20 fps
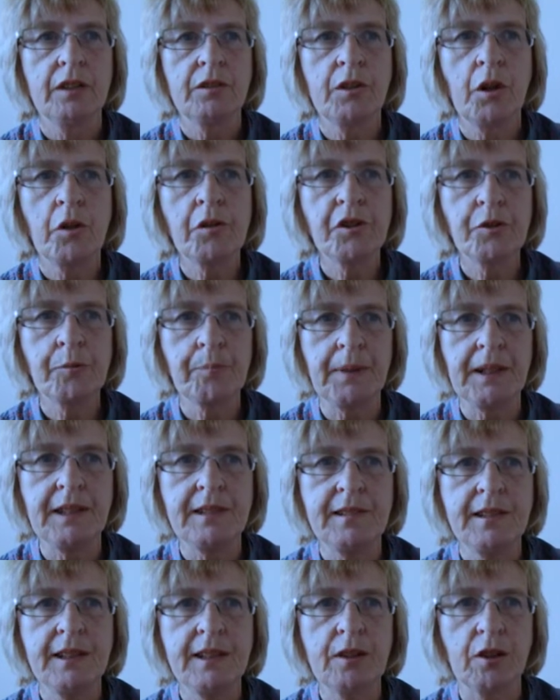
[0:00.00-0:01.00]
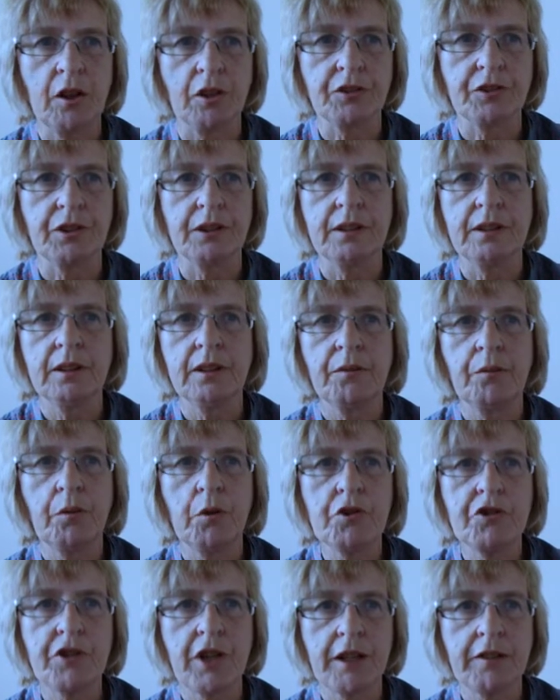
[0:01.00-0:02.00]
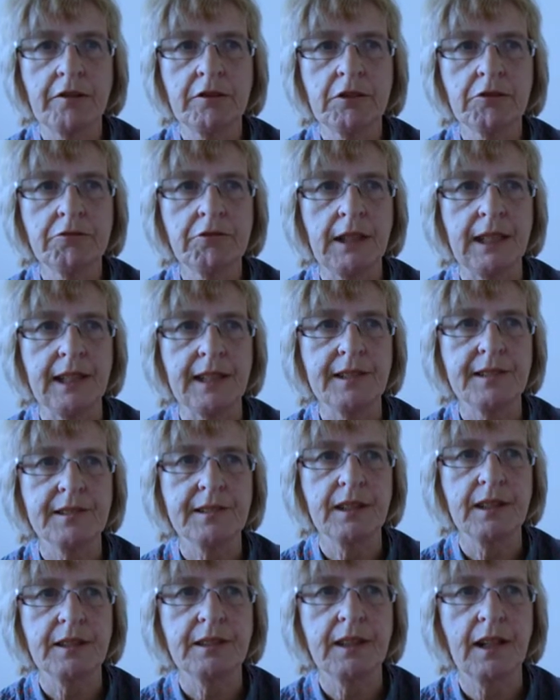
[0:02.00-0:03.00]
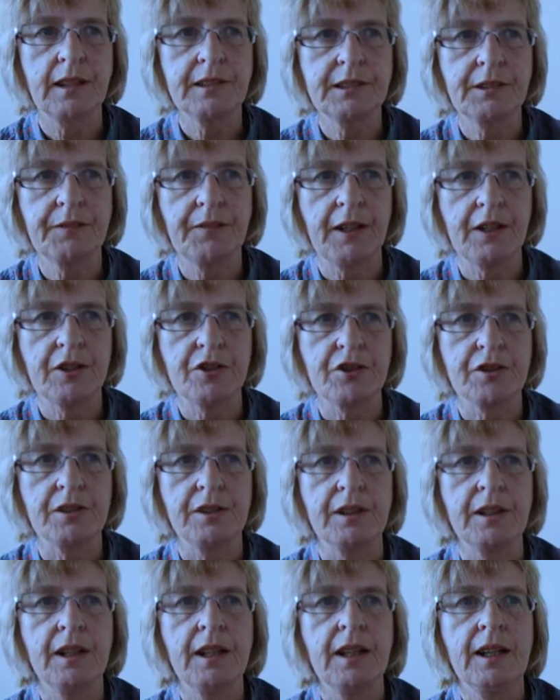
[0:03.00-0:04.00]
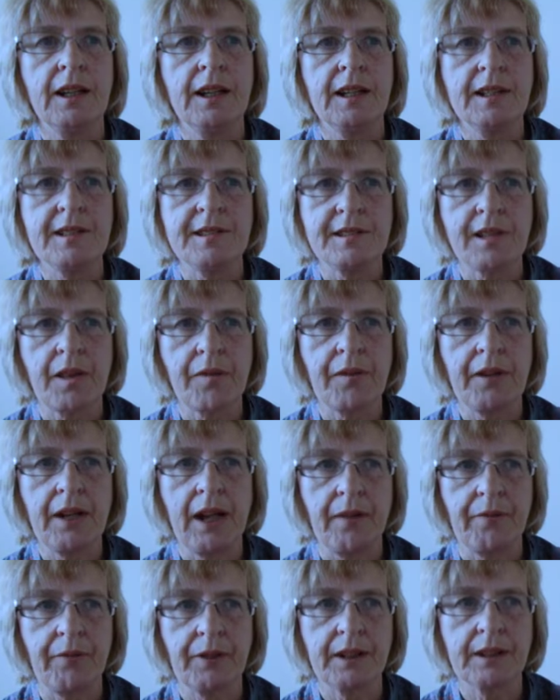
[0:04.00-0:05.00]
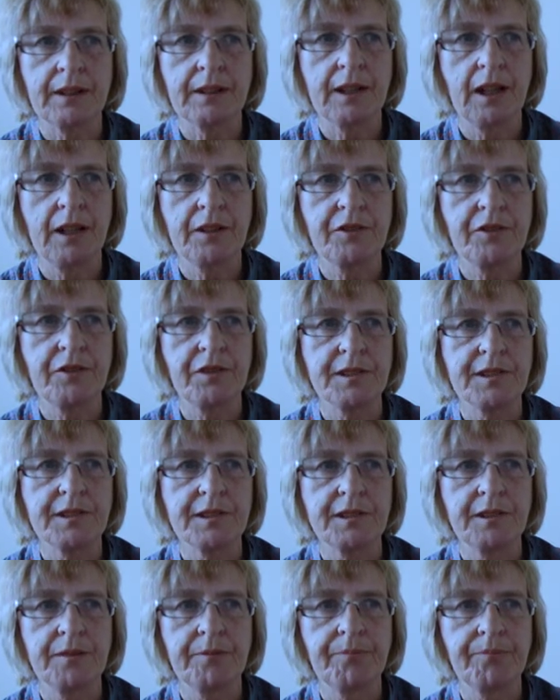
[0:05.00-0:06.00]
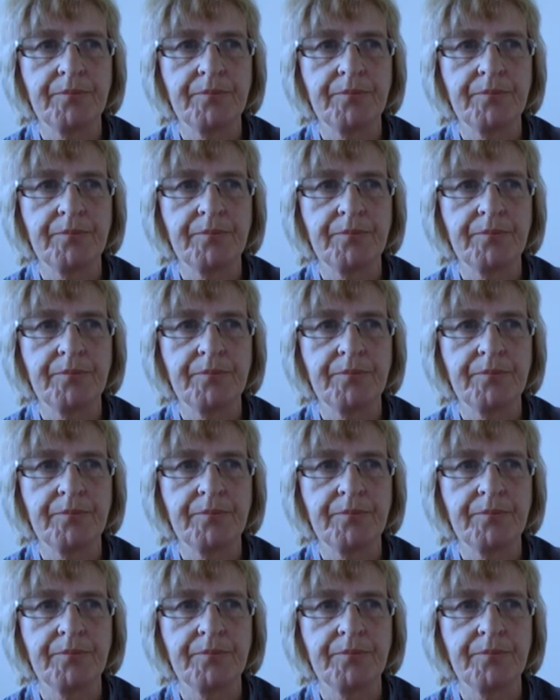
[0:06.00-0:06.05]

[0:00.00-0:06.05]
known as Bt cotton, for general release and cultivation in southern African countries.